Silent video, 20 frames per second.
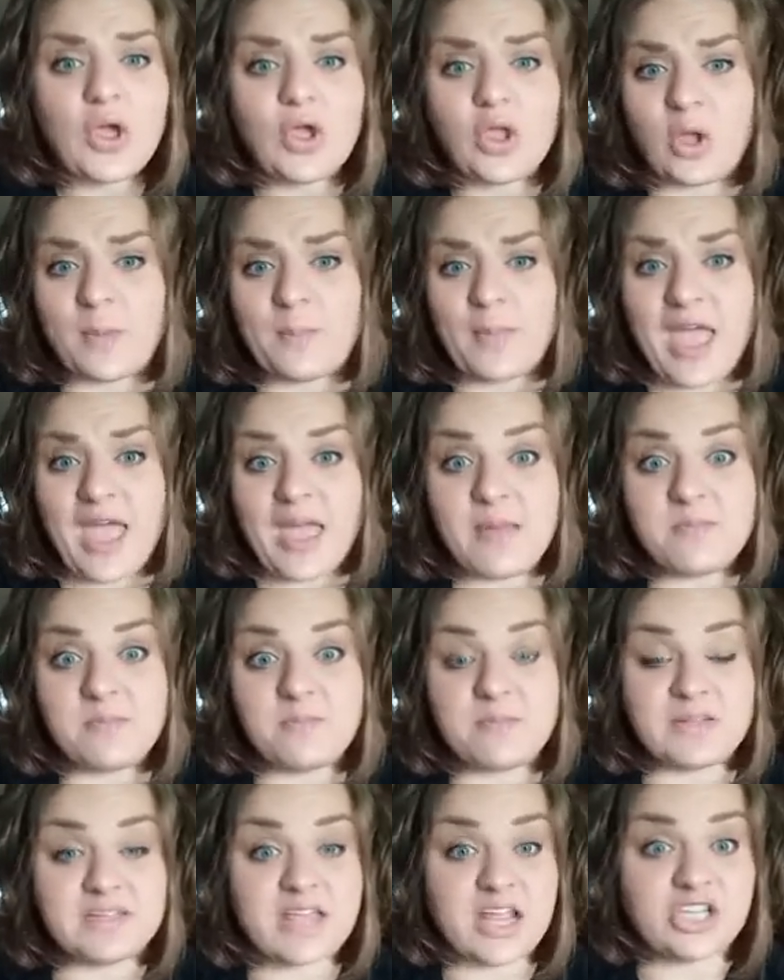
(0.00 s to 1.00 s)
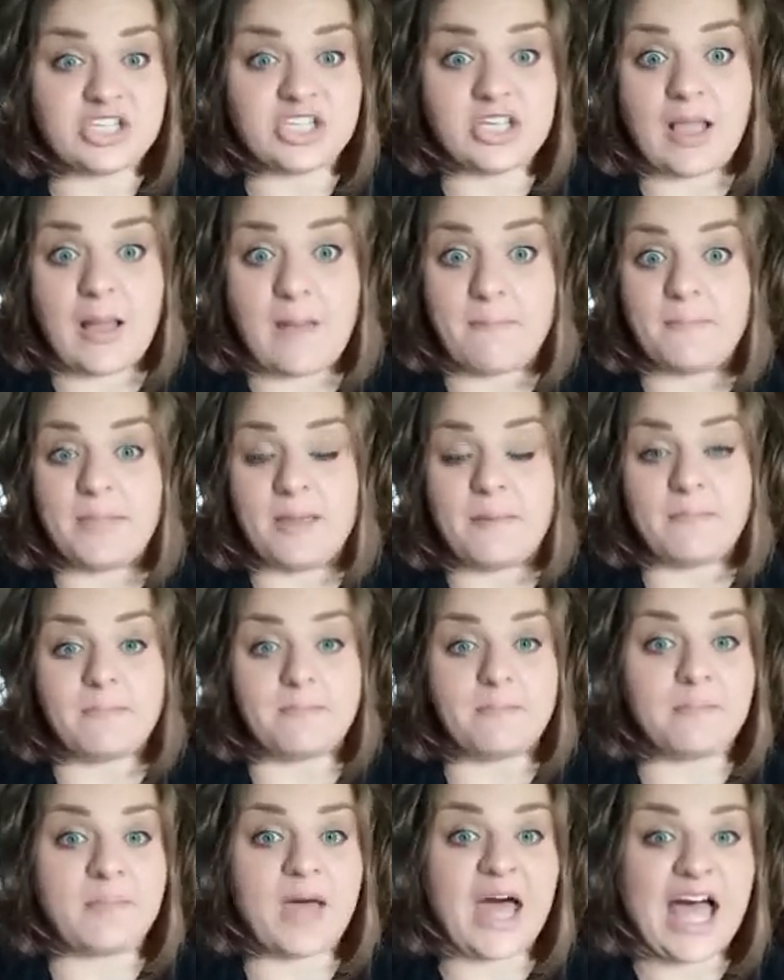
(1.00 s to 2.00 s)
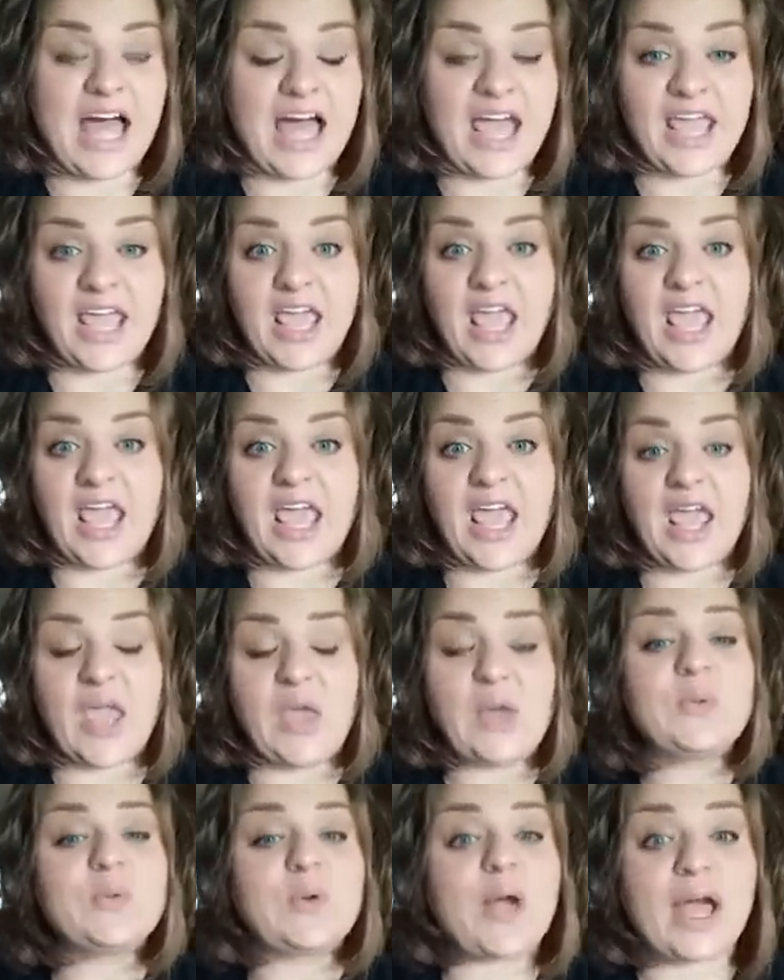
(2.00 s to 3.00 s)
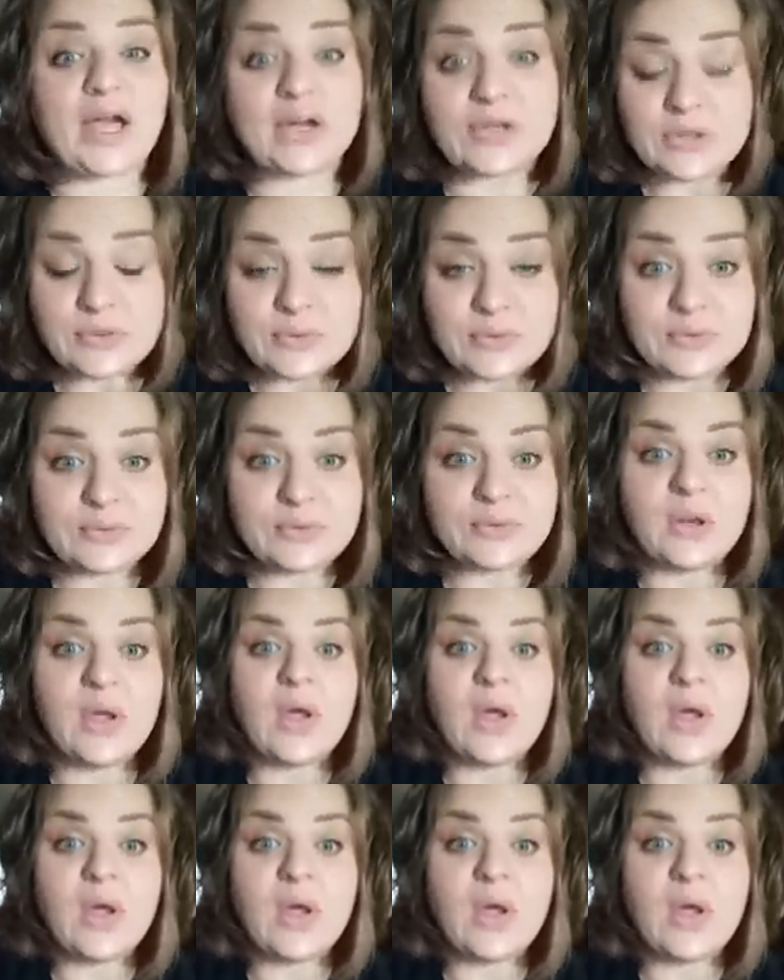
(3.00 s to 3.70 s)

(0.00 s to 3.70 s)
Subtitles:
your pet potentially got bitten by a raccoon